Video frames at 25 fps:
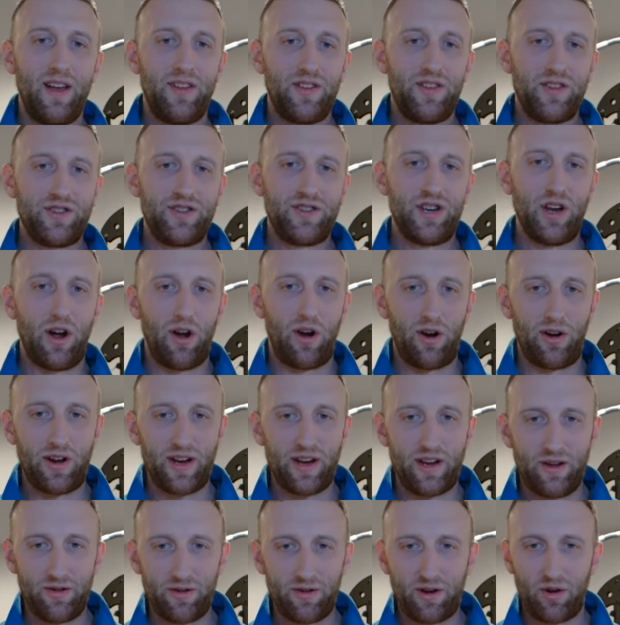So she
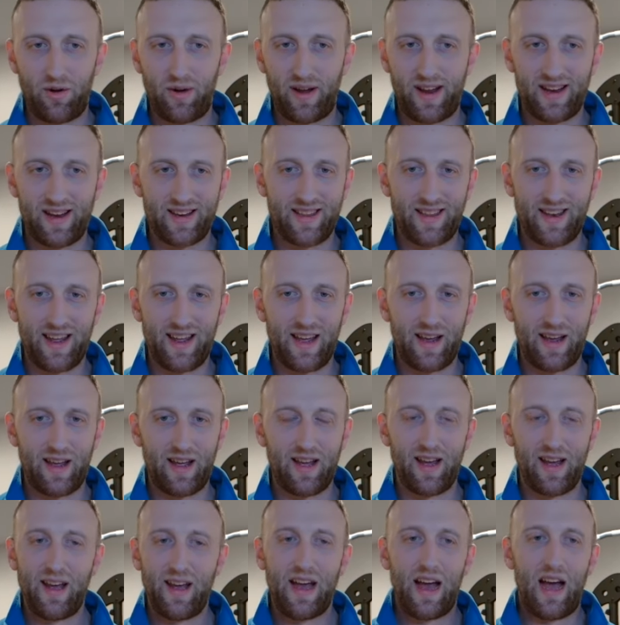already knew going into the day
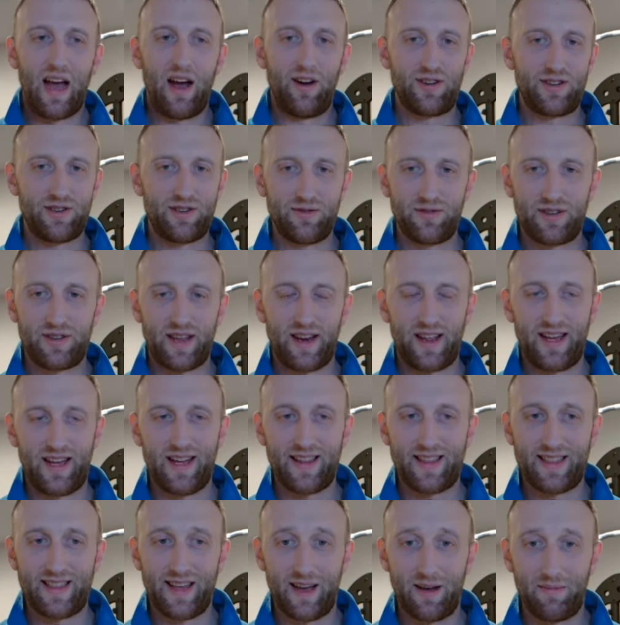how she was going to
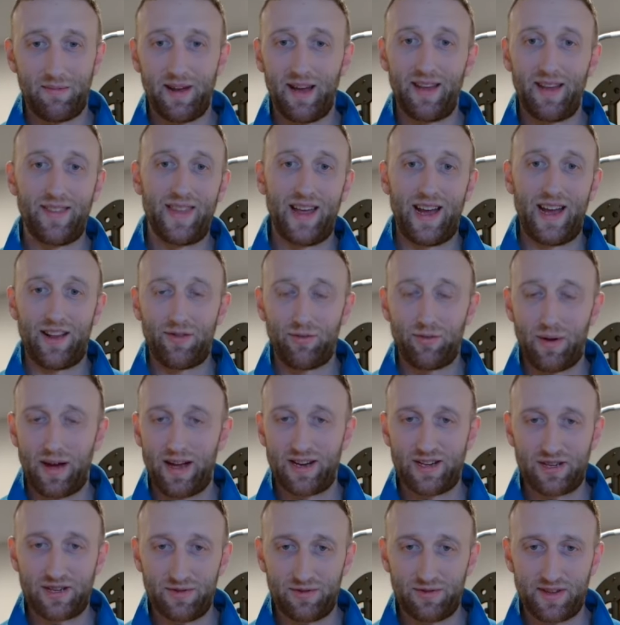hit them. And that's
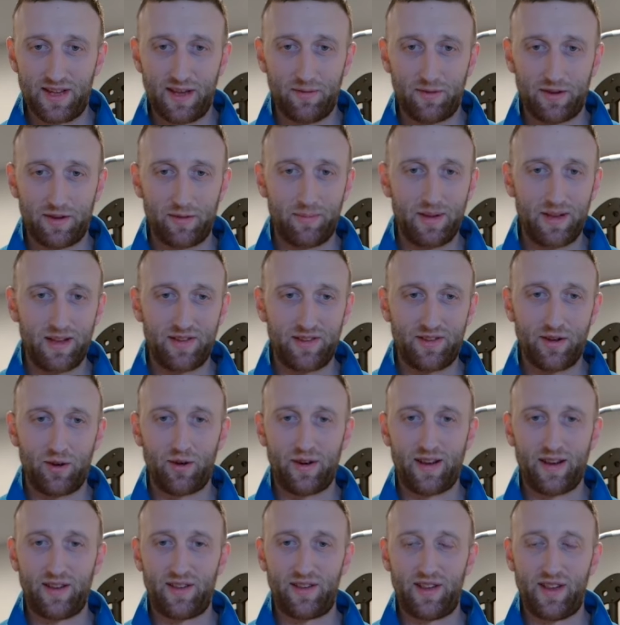why she was able to be so
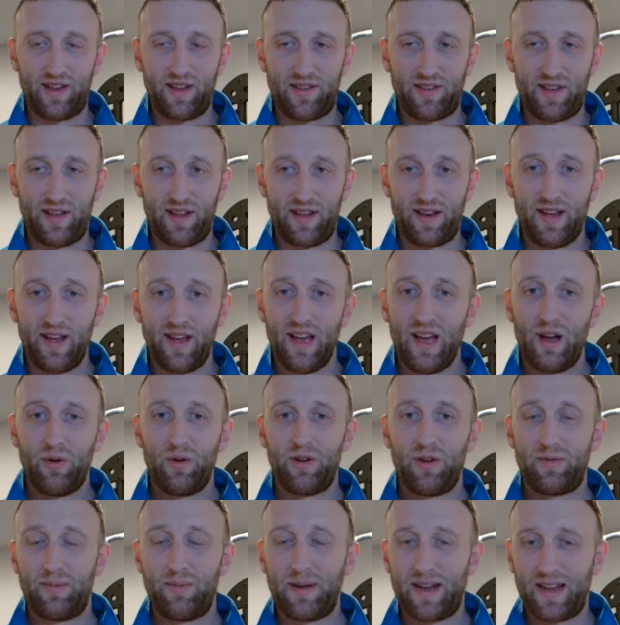consistent,
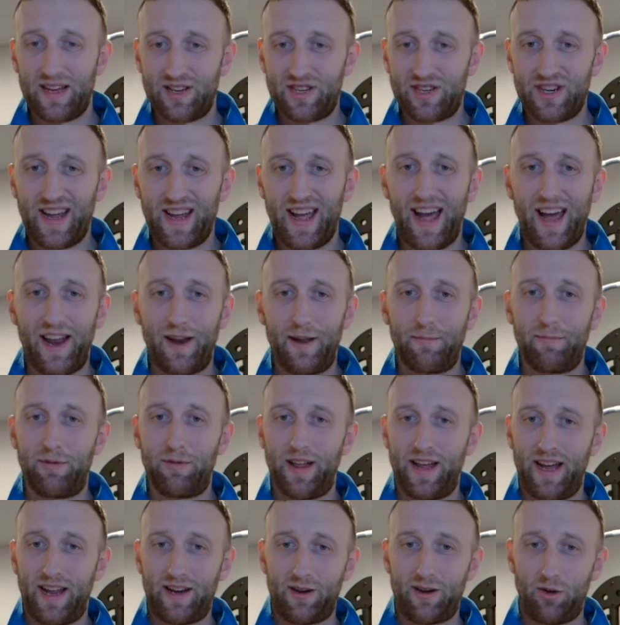was because she had a
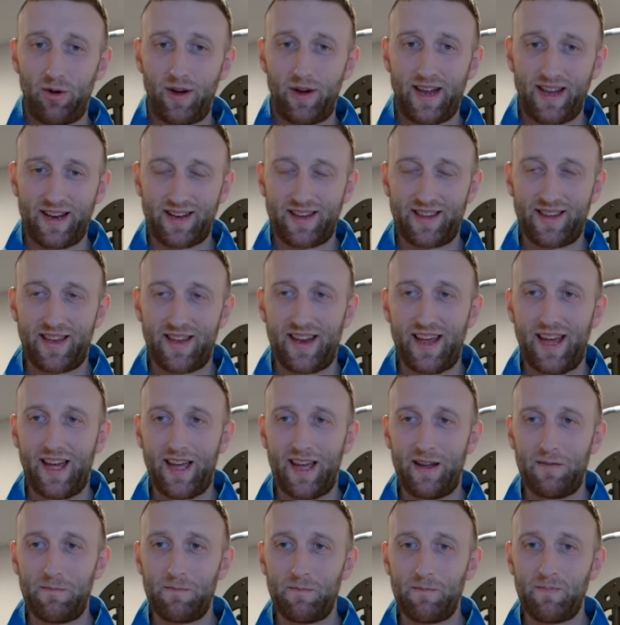plan going into the
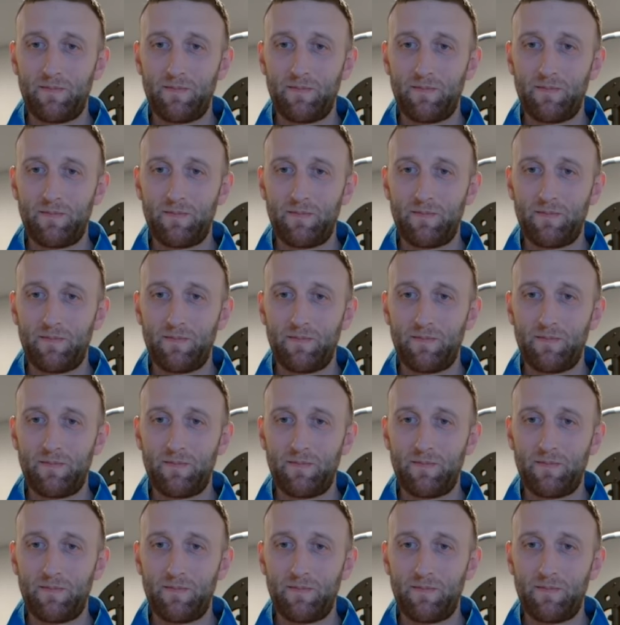day.